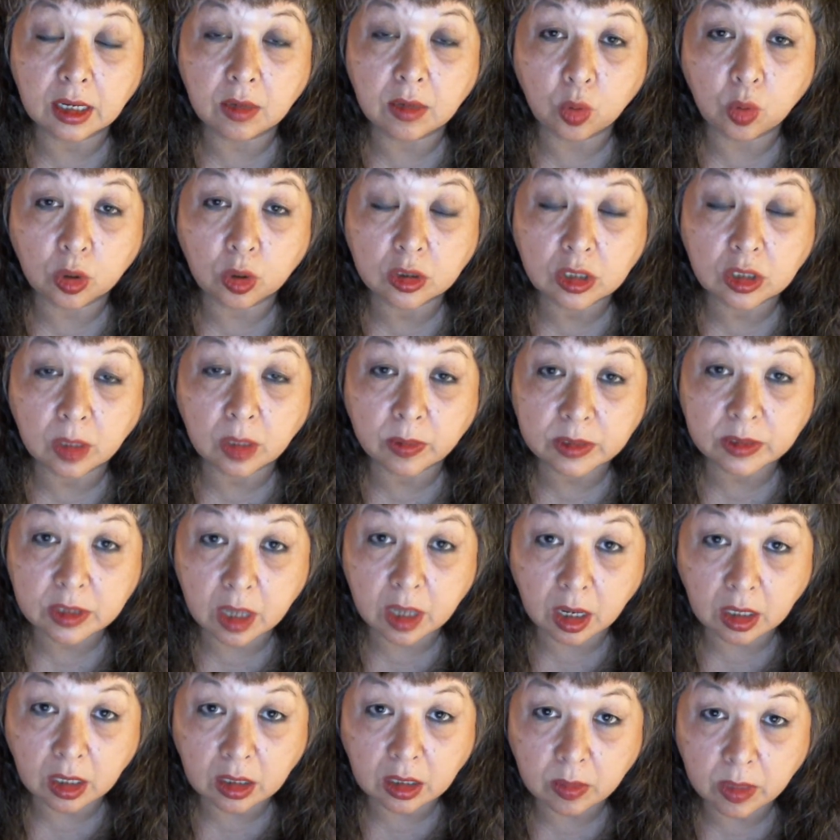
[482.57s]
workshop is
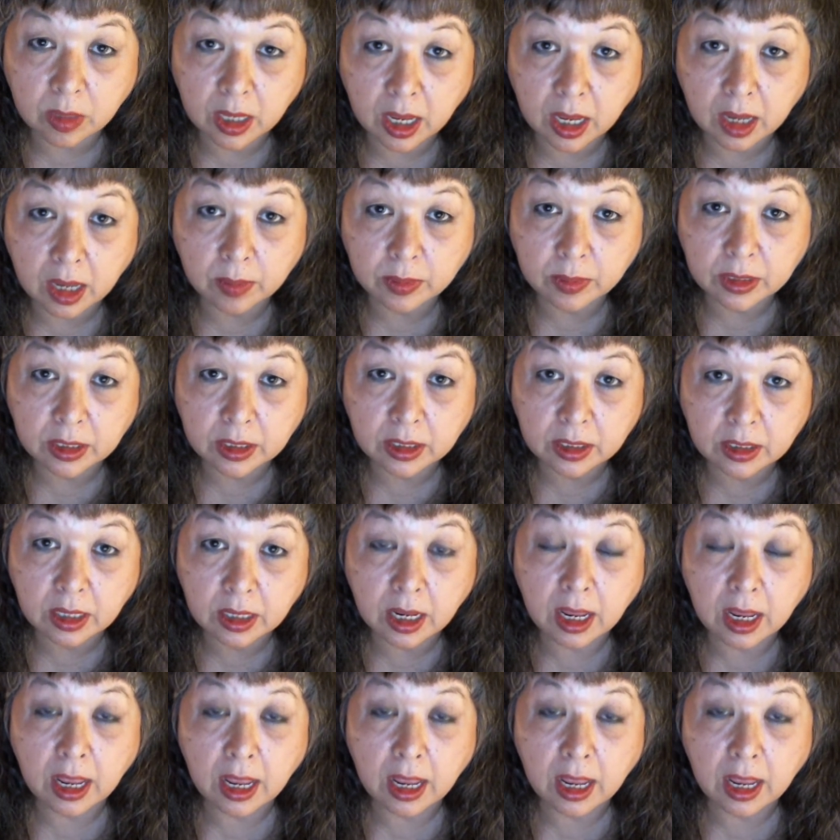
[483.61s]
not going to be happening,